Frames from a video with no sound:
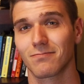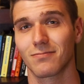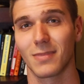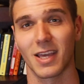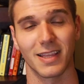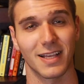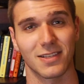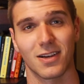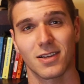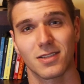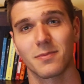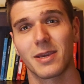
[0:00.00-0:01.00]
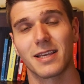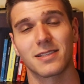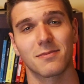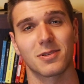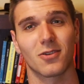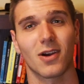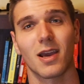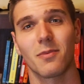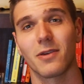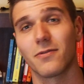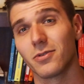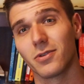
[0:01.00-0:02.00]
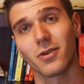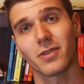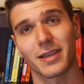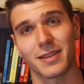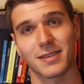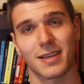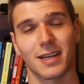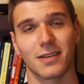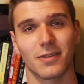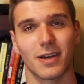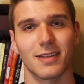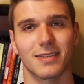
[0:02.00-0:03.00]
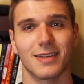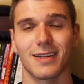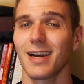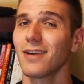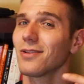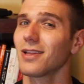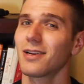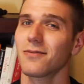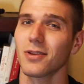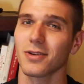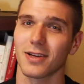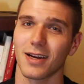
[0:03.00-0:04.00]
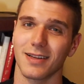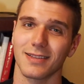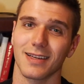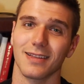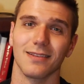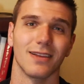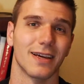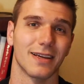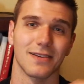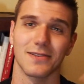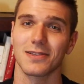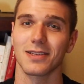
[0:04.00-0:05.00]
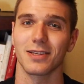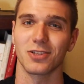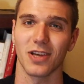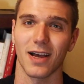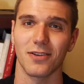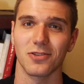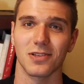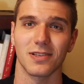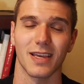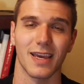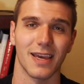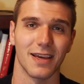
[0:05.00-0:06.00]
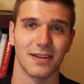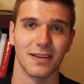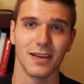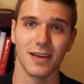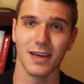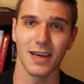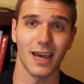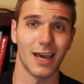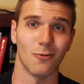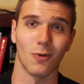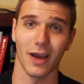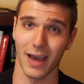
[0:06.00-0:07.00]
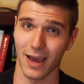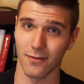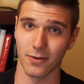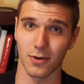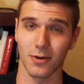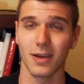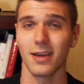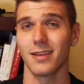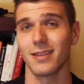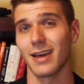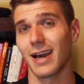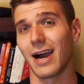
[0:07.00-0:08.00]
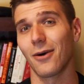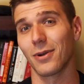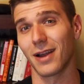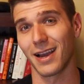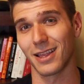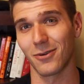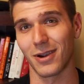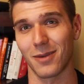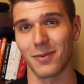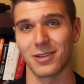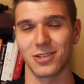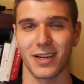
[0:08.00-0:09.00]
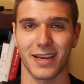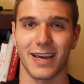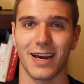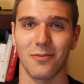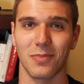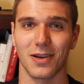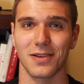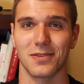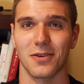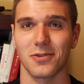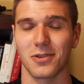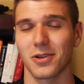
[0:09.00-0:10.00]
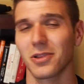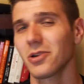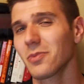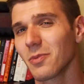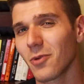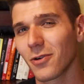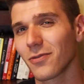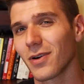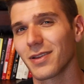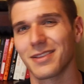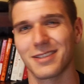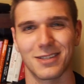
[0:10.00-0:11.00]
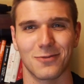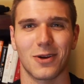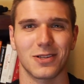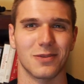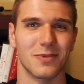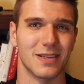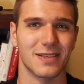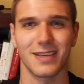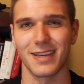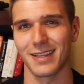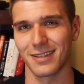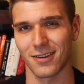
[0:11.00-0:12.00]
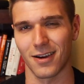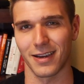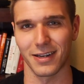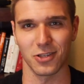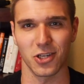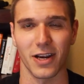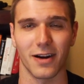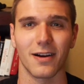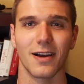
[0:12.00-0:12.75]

then that's awesome. Hit subscribe. If you don't like this kind of content, I have a lot of other content like silly challenges and what have you that I would highly recommend checking out, because those are a little bit more fun than just watching me sit and talk in a chair.